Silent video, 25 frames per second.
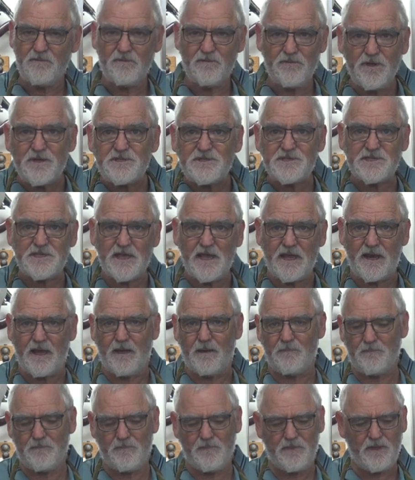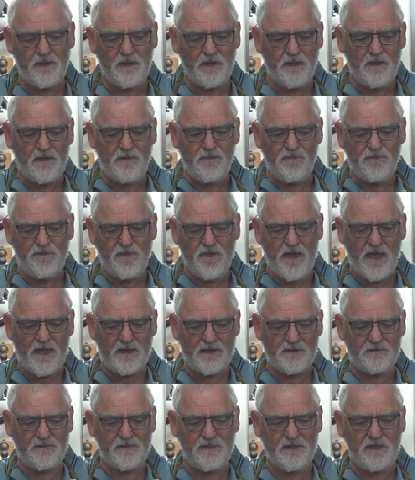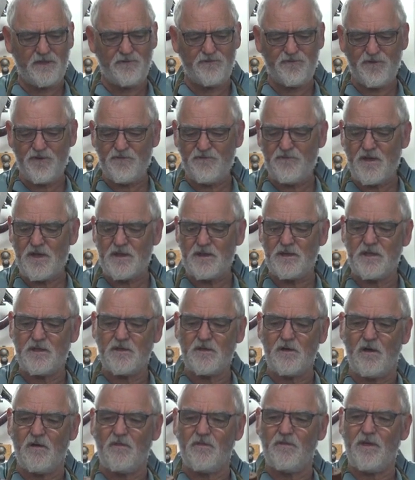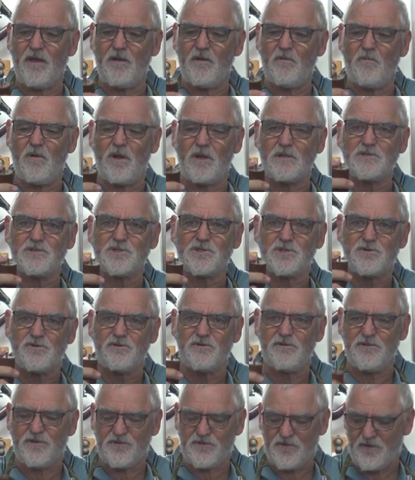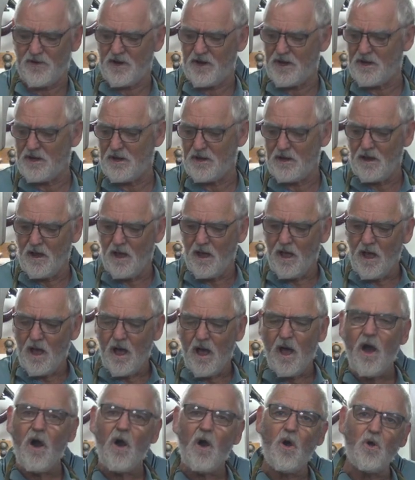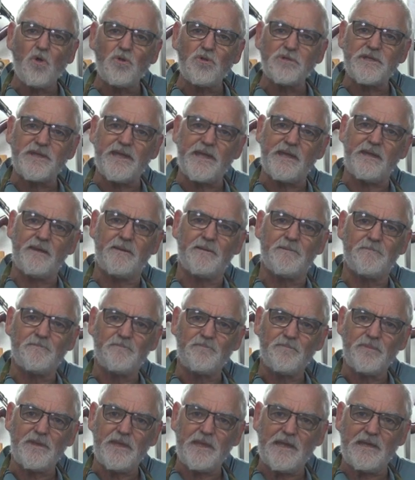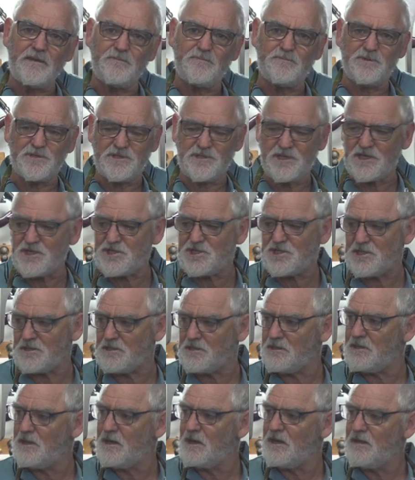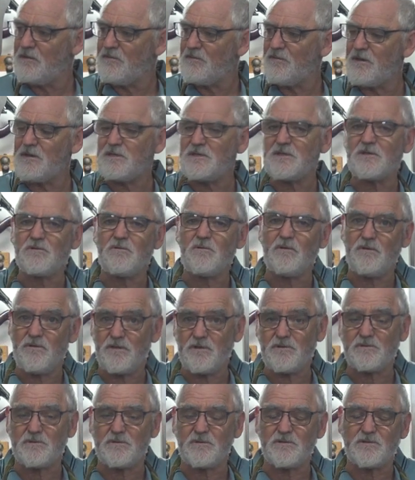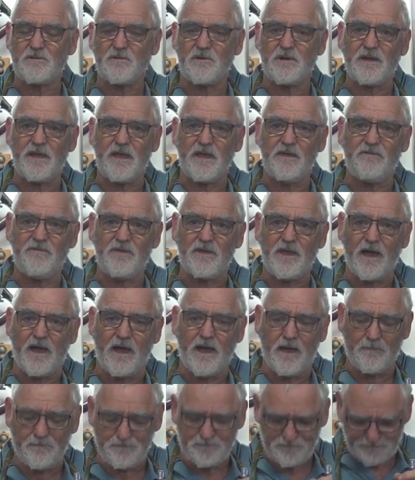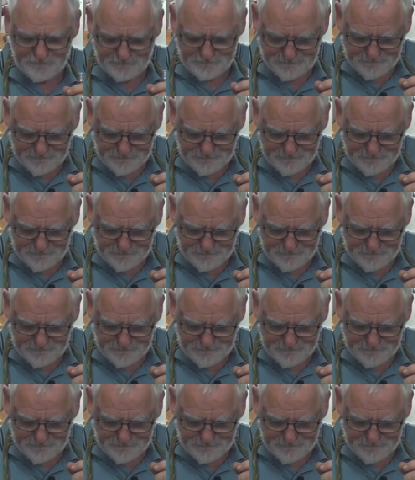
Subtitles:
this setup, that if you've only got that one screw thread holding in position, this one's quite a heavy hub.